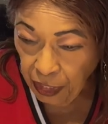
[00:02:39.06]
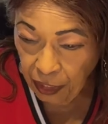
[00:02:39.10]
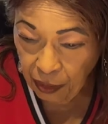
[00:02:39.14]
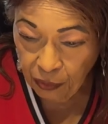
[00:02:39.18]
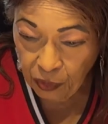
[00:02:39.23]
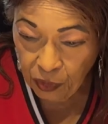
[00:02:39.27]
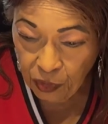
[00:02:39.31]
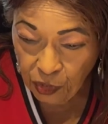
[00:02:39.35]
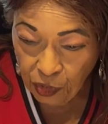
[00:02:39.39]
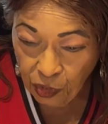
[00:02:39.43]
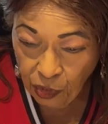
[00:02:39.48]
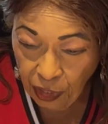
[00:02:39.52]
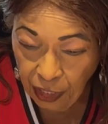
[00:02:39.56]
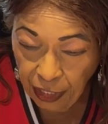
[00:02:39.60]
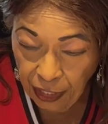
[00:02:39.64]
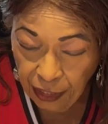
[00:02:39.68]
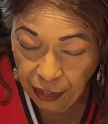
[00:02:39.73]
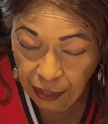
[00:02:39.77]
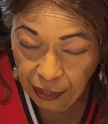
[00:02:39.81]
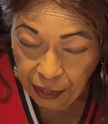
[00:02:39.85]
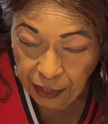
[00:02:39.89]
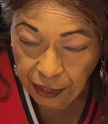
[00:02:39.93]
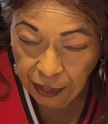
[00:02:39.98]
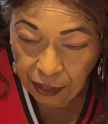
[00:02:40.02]
I'm gonna try
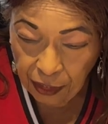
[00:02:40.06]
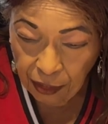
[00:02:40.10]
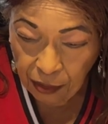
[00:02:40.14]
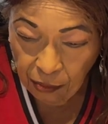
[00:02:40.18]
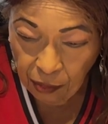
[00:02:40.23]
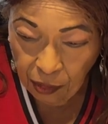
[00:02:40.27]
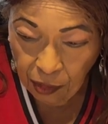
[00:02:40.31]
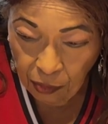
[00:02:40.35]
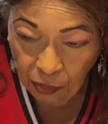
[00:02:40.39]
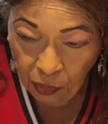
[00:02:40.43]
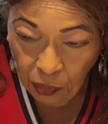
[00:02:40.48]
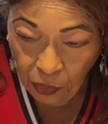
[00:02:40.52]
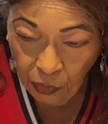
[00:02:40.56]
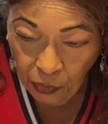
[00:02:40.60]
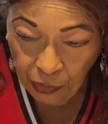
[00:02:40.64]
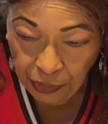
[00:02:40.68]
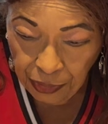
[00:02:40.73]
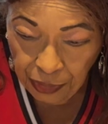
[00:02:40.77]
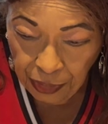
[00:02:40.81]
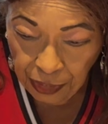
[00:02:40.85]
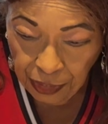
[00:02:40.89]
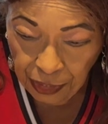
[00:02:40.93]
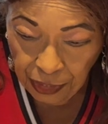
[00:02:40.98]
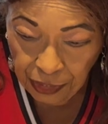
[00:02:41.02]
a little bit more
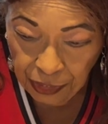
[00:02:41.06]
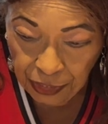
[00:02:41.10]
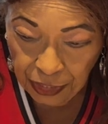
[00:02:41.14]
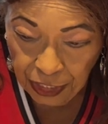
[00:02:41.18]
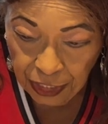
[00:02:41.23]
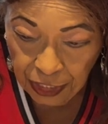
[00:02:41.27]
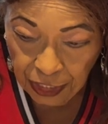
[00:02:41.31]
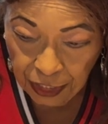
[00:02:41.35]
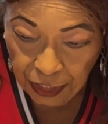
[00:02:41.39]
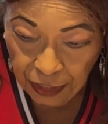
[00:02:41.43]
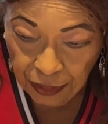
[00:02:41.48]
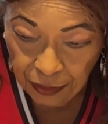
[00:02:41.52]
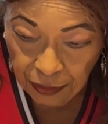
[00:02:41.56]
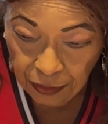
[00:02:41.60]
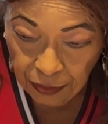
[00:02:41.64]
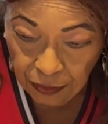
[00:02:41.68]
in here and see.